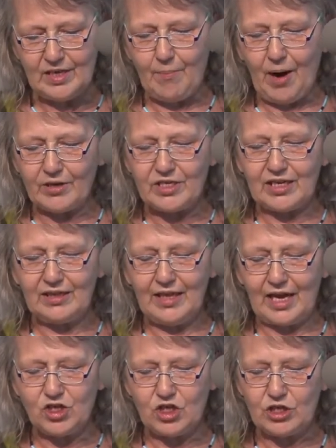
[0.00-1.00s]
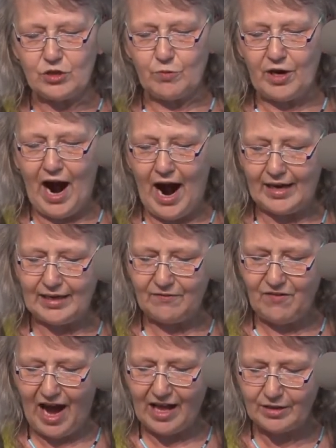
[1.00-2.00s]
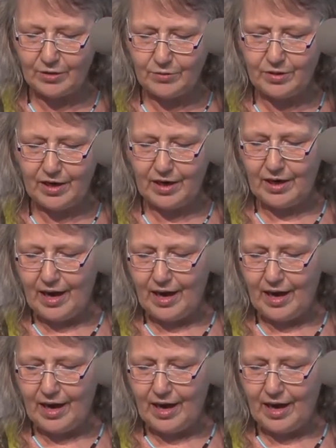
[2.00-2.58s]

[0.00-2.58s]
Subarctic legends were highly valued